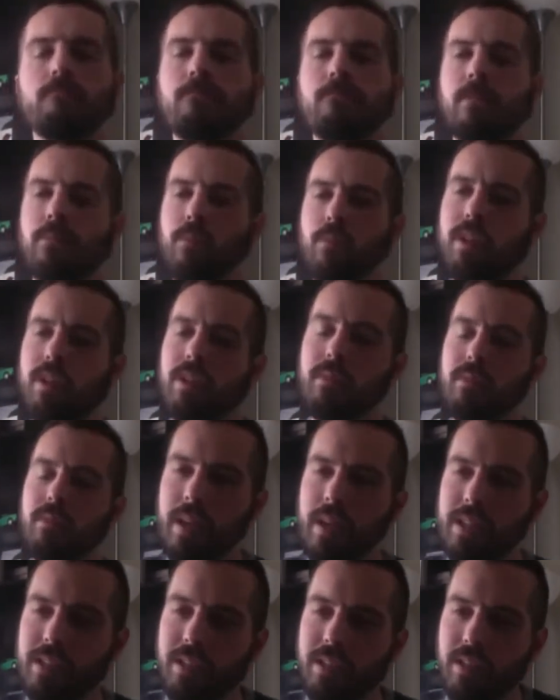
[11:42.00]
Really,
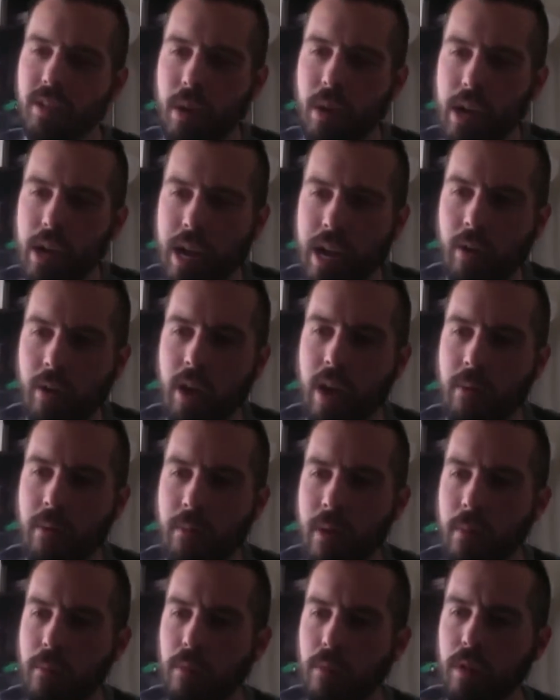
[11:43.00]
basically right now,
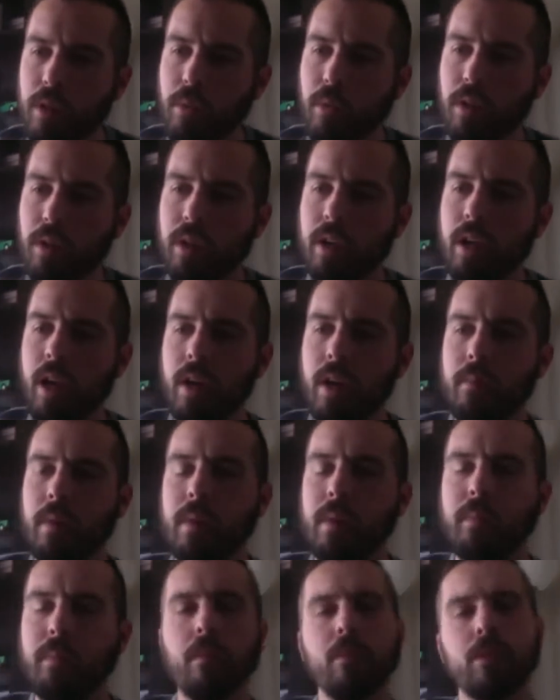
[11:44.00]
I'm really working on
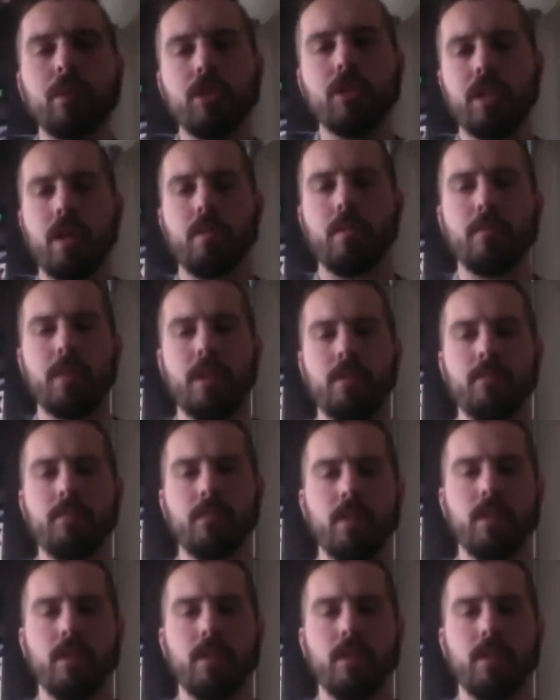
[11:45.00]
my publishing company,